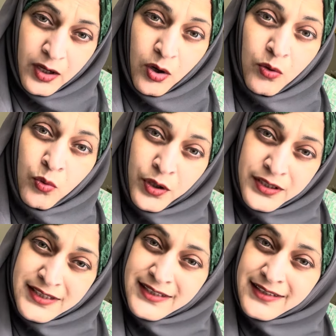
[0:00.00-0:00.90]
was
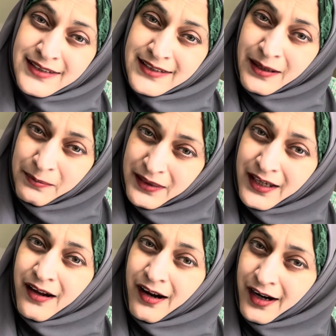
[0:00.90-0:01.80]
something
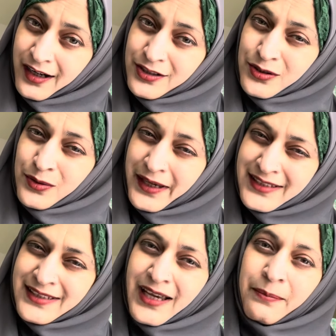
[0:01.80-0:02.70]
hard to
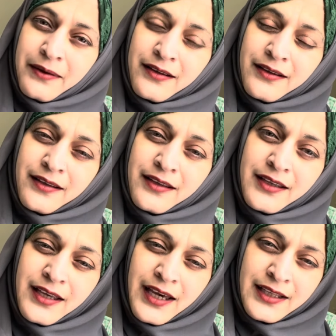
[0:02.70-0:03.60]
accept.
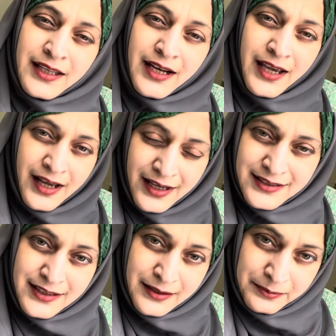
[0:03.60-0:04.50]
And then I
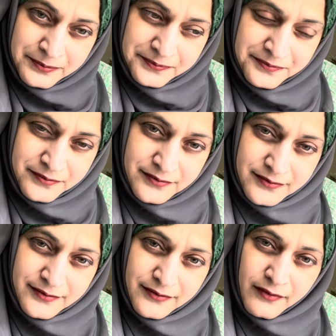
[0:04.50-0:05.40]
asked him,
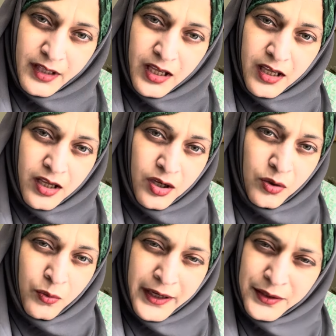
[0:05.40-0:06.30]

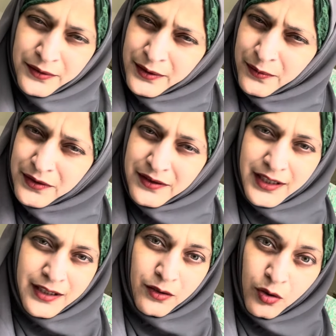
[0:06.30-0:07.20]
why don't you want to take
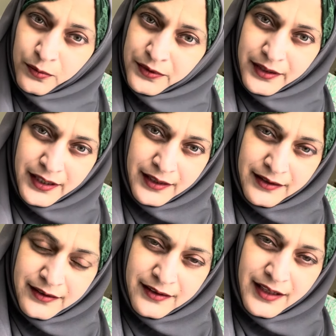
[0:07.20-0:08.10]
it home today?
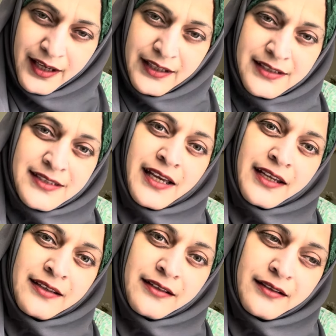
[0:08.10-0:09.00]
And he
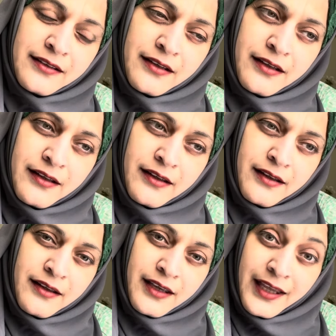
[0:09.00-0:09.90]
said,
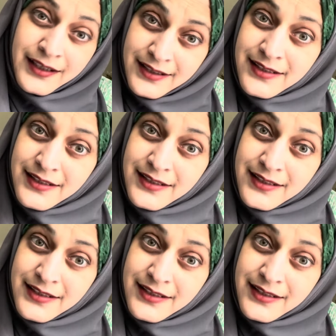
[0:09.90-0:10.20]
and he's a